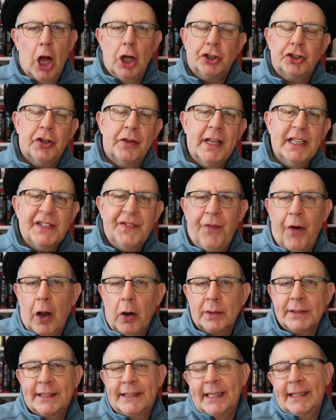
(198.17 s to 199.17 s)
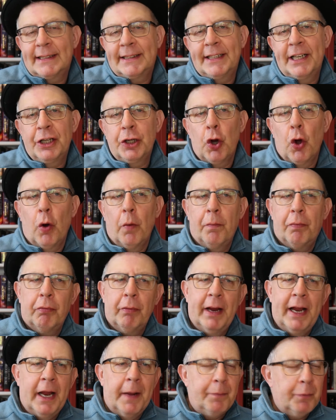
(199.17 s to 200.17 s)
So this follows 16-year-old
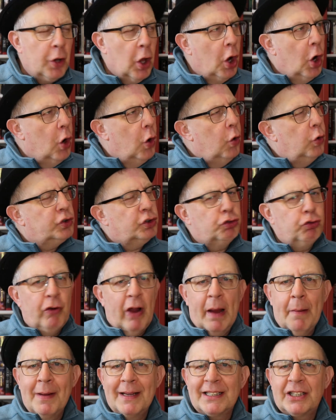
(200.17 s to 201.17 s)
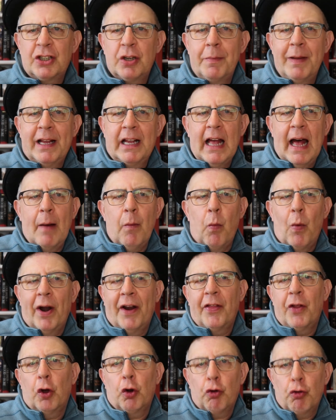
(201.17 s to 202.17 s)
Brie, whose dream is to become
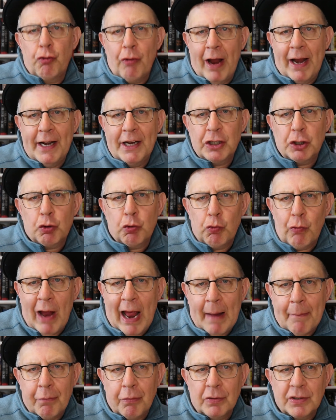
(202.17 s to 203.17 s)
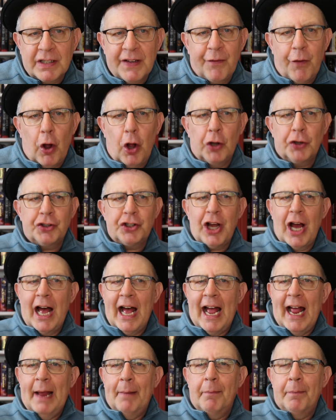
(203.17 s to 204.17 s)
one of the greatest rappers of all
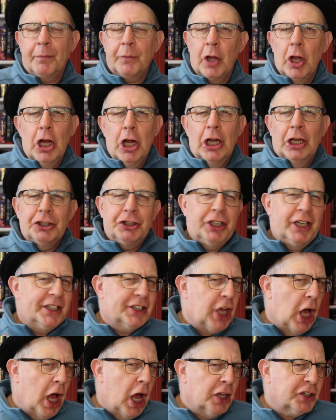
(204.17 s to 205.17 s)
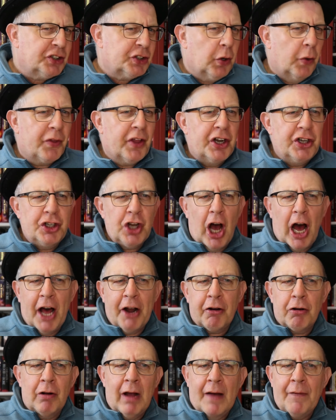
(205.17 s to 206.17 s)
time. She's also the
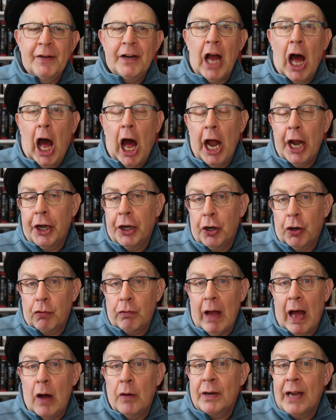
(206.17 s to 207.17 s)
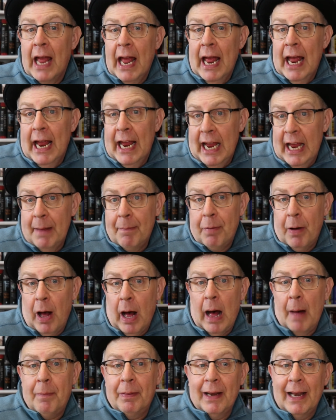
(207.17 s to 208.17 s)
daughter of an underground
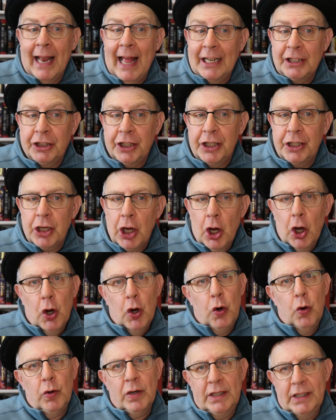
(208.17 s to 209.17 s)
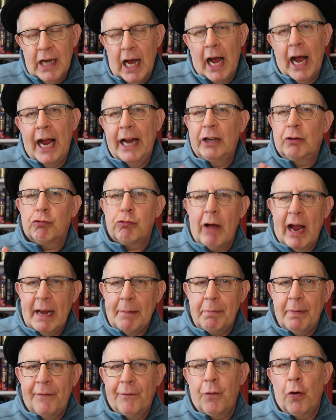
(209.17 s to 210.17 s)
hip-hop legend who died
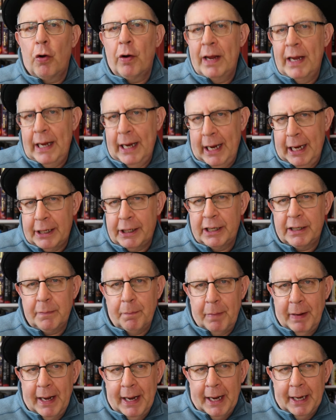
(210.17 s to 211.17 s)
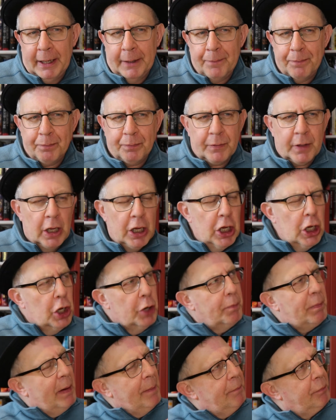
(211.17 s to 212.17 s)
right before he hit it big.
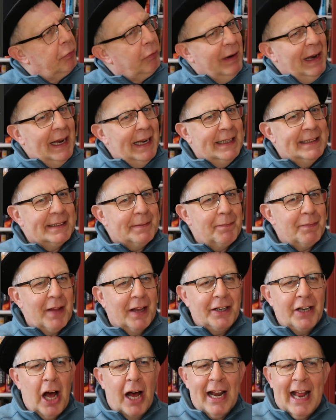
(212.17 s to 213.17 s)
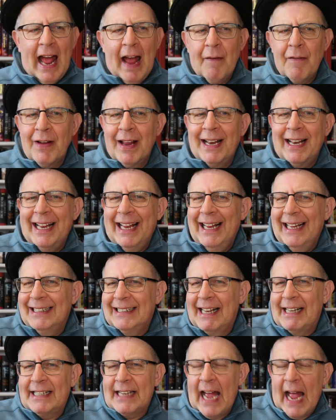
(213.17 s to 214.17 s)
But Brie's not having an
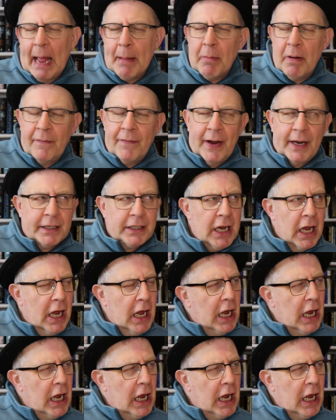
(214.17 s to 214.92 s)
easy time of it.